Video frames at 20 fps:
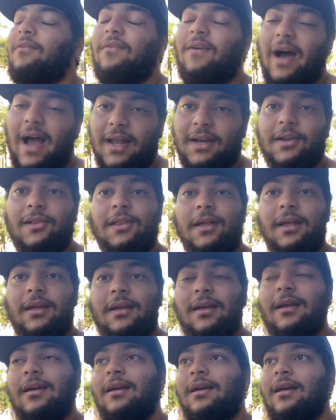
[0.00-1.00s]
finally,
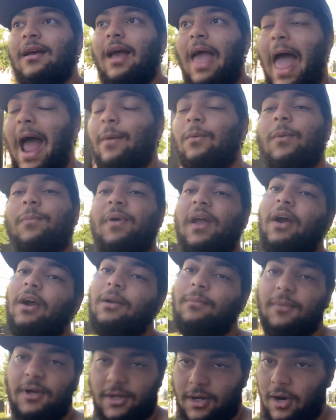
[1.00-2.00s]
I
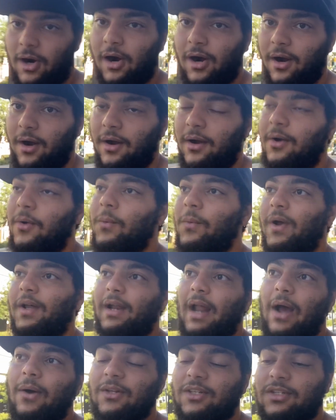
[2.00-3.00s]
repaired my car. Right
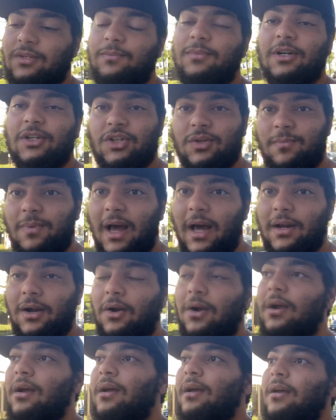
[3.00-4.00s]
now it's much
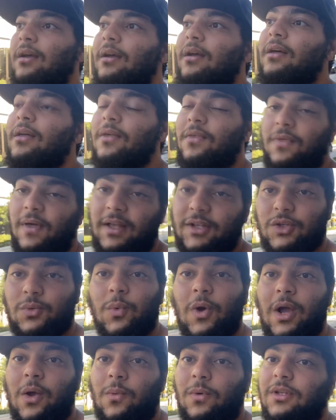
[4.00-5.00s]
better. This
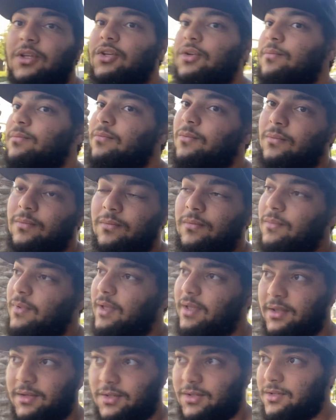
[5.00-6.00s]
week which
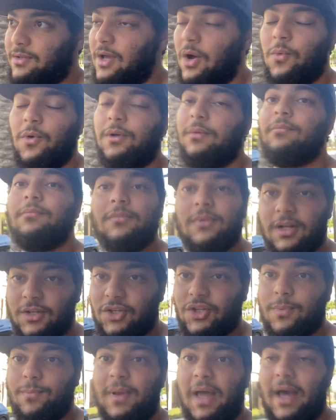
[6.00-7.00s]
is going
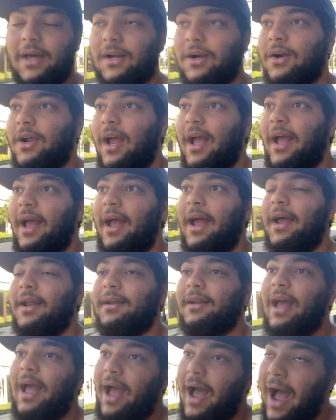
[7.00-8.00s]
much better
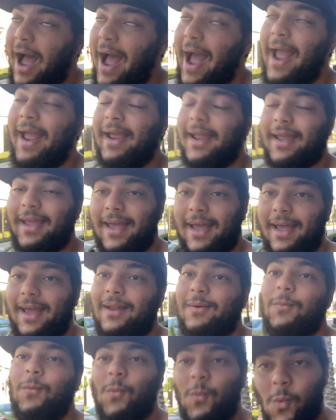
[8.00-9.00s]
and I
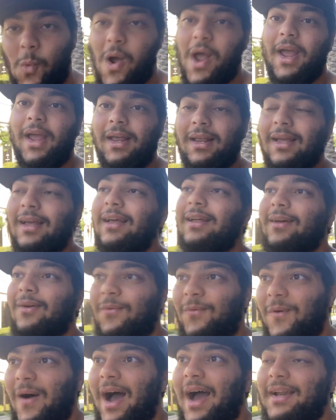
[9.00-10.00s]
can't wait to
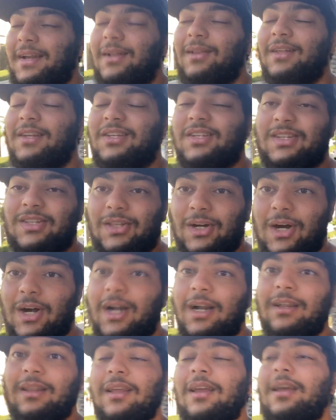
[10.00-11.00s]
finally start